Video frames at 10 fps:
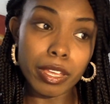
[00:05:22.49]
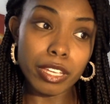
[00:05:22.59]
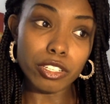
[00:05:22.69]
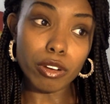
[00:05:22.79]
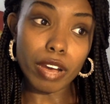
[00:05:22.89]

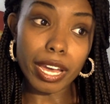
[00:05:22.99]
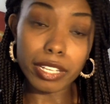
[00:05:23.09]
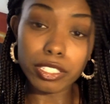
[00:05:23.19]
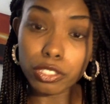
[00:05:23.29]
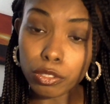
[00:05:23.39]
So I
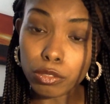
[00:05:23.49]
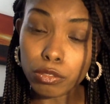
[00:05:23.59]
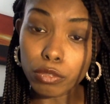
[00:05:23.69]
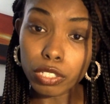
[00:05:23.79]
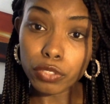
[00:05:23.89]
ask you,
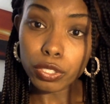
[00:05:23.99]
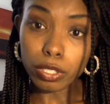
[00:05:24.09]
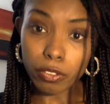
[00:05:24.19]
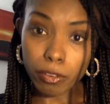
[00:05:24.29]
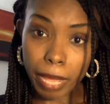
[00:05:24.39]
what have you
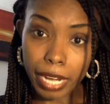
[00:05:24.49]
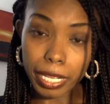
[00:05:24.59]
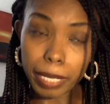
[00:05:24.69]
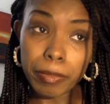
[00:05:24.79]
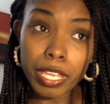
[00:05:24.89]
learned from
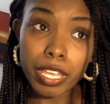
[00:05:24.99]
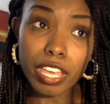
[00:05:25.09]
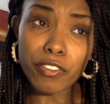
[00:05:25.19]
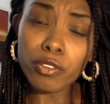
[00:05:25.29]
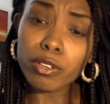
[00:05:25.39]
Haiti?
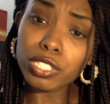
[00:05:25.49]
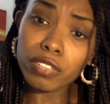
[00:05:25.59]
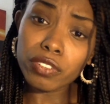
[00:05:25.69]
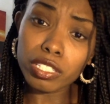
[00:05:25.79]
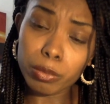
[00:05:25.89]
If you achieve
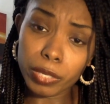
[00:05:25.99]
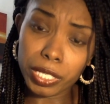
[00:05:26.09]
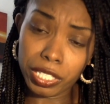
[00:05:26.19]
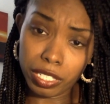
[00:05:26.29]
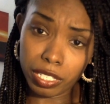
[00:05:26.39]
your
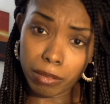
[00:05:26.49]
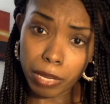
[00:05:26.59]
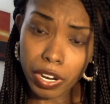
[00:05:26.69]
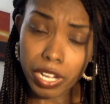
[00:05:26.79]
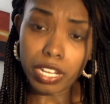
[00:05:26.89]
liberation in
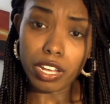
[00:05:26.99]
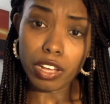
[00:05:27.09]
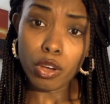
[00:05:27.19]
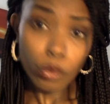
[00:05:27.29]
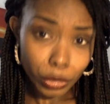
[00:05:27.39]
America,
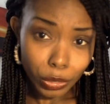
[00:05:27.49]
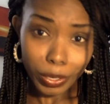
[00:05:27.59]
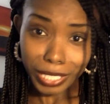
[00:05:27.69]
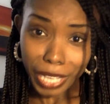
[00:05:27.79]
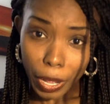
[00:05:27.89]
who's
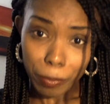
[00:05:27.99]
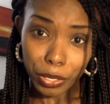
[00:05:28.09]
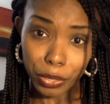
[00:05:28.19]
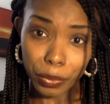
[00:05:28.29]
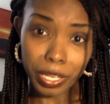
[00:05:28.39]
going to help
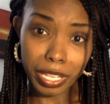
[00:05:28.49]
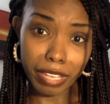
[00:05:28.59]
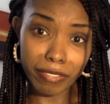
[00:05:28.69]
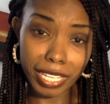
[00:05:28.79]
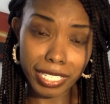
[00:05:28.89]
you
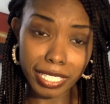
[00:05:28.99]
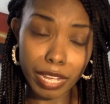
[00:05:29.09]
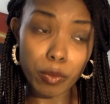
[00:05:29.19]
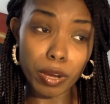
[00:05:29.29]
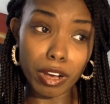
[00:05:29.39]
if they say,
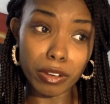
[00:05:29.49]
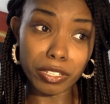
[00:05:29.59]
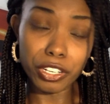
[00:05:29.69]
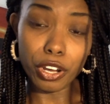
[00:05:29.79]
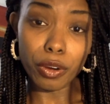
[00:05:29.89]
well,
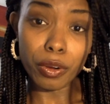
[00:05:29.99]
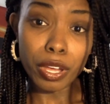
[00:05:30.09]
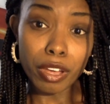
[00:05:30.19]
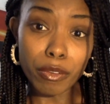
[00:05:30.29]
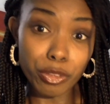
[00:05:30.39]

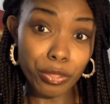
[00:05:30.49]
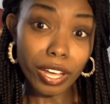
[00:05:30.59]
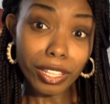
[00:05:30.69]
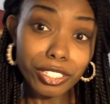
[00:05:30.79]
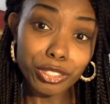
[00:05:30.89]
you
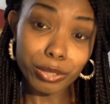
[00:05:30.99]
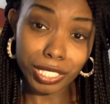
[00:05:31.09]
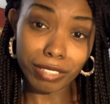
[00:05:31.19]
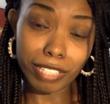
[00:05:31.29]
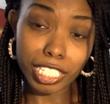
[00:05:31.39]
thought that you
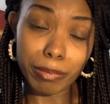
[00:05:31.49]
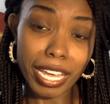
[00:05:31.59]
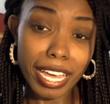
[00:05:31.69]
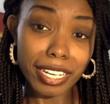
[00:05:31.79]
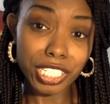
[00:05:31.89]
achieved this, but
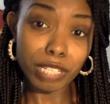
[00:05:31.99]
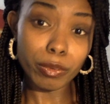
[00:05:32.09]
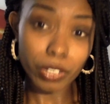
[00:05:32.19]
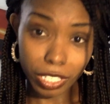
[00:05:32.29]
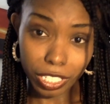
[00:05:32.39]
actually
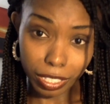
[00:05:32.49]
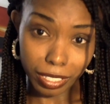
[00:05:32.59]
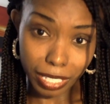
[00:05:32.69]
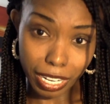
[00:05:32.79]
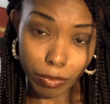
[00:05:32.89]
we're going to shut
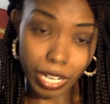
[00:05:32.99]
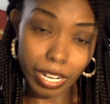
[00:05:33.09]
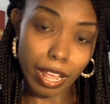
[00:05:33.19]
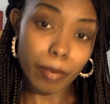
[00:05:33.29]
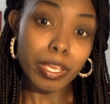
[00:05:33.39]
this down right
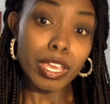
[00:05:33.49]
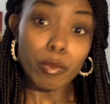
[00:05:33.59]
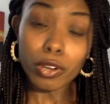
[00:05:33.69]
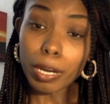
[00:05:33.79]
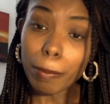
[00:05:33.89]
now.
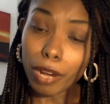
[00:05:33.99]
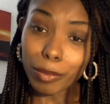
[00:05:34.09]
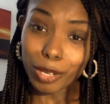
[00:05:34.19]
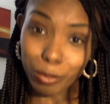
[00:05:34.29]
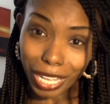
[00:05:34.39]
We're going to bomb
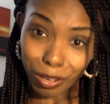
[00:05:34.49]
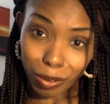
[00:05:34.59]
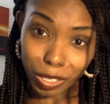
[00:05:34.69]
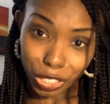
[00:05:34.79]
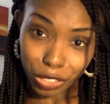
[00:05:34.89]
your Black
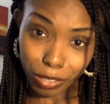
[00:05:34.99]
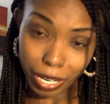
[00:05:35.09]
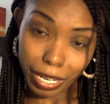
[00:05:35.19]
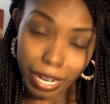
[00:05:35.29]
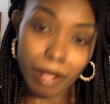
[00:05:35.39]
Wall Street
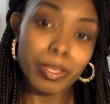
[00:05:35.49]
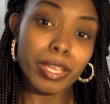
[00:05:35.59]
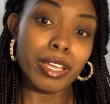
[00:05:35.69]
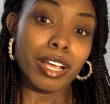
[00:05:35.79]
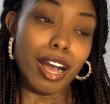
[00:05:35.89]
right
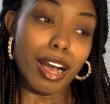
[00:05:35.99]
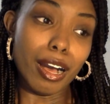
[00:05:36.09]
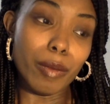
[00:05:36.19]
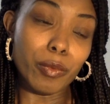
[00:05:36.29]
now.